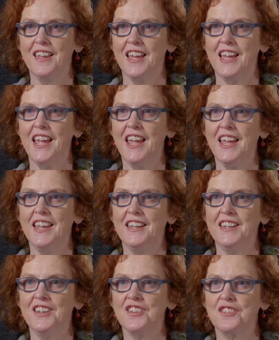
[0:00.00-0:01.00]

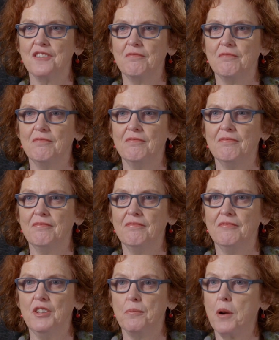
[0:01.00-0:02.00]
And
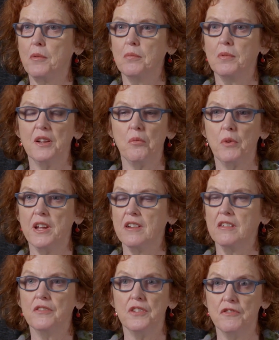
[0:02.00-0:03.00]
you're probably
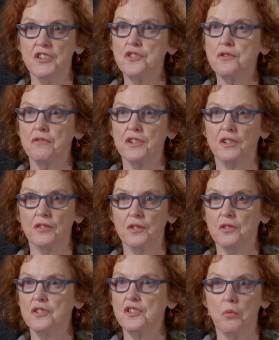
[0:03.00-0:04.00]
aware of your visual field, of
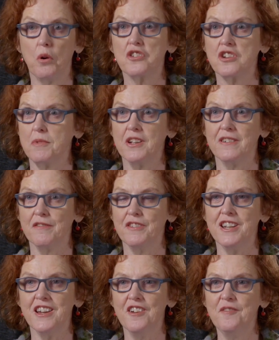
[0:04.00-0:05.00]
course. You're watching me on a
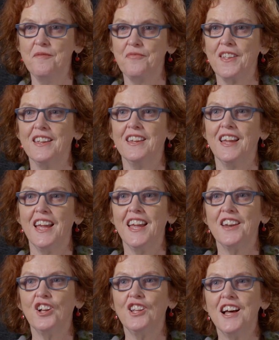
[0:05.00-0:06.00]
video.
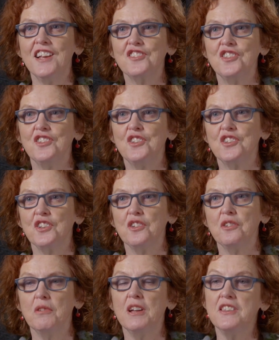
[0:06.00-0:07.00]
And I'll ask you
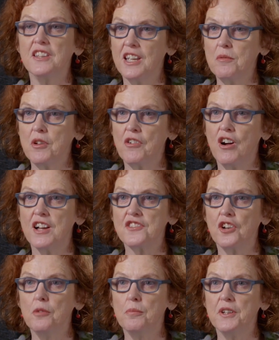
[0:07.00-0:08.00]
to either keep your eyes
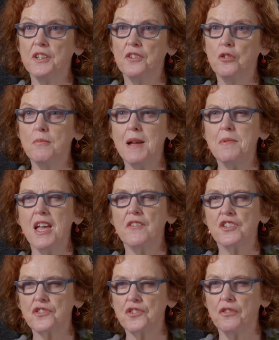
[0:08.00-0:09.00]
open or maybe have
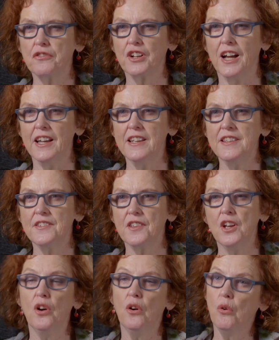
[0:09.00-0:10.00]
a soft gaze,
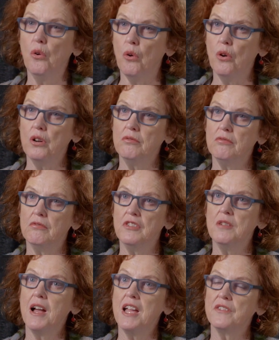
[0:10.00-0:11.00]
or
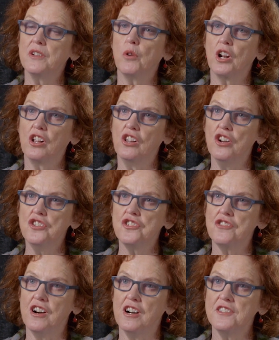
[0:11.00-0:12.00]
you may even want to close
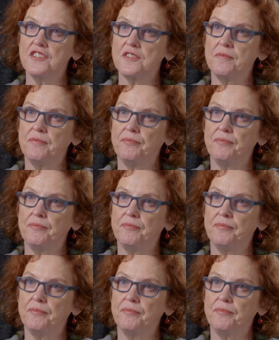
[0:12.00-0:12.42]
your eyes.